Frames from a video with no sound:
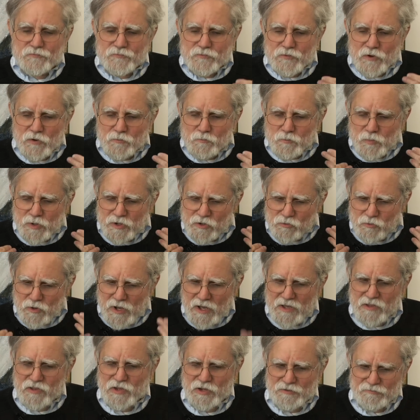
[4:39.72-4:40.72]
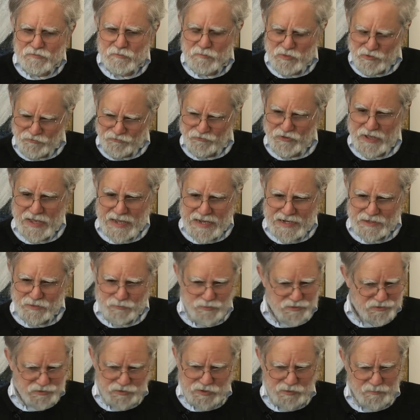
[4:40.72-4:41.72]
but arising from the fact,
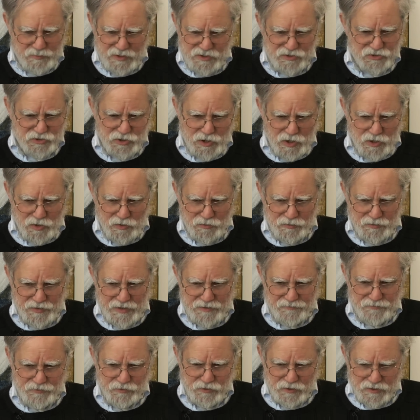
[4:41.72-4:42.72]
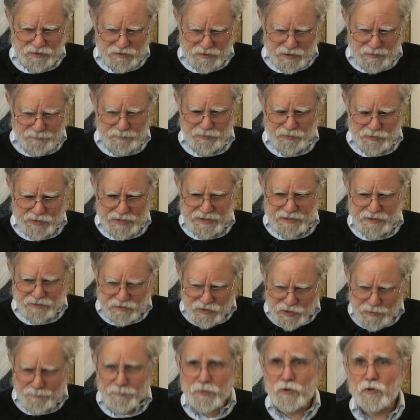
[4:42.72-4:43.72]
which can be shown, that for a typical, in a
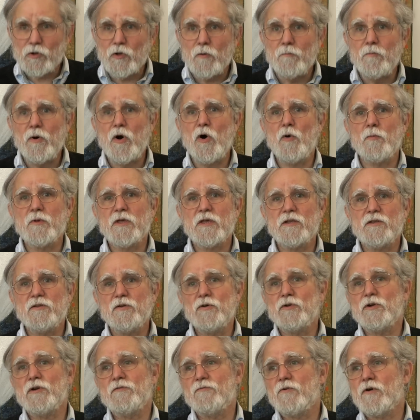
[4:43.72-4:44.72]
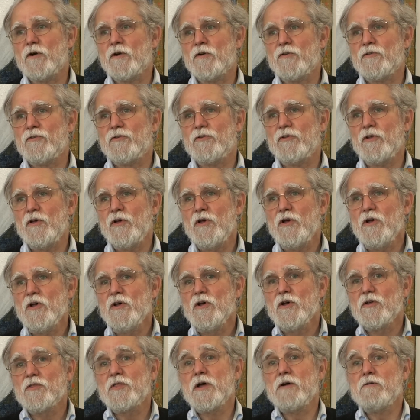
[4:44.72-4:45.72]
typical Bohmian universe,
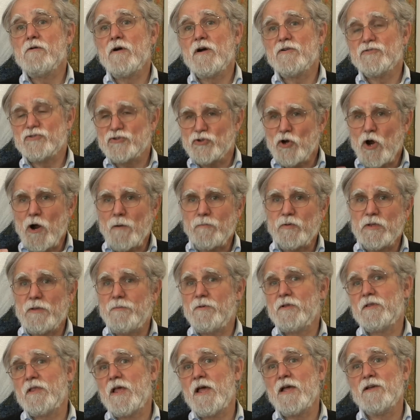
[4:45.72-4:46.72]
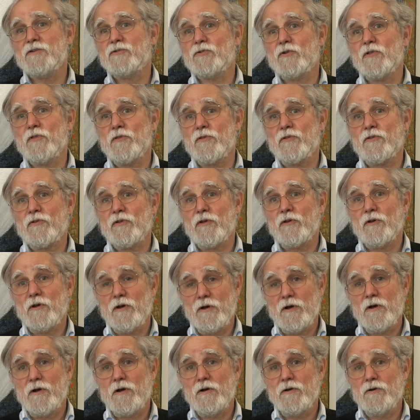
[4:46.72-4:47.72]
there are sharp limitations
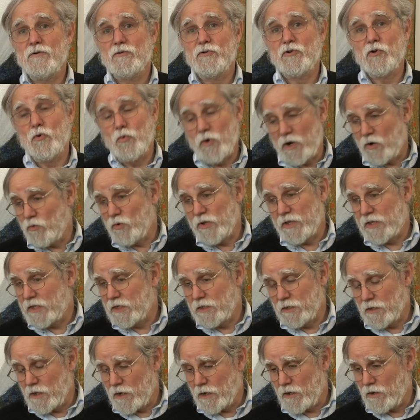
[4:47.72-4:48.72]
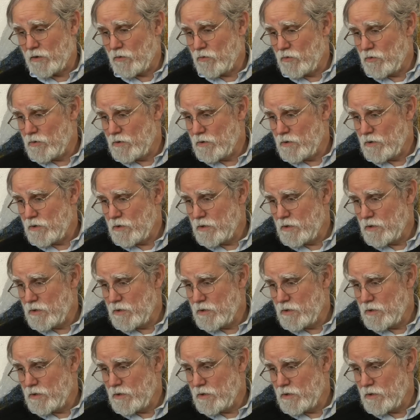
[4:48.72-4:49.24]
to what we can know,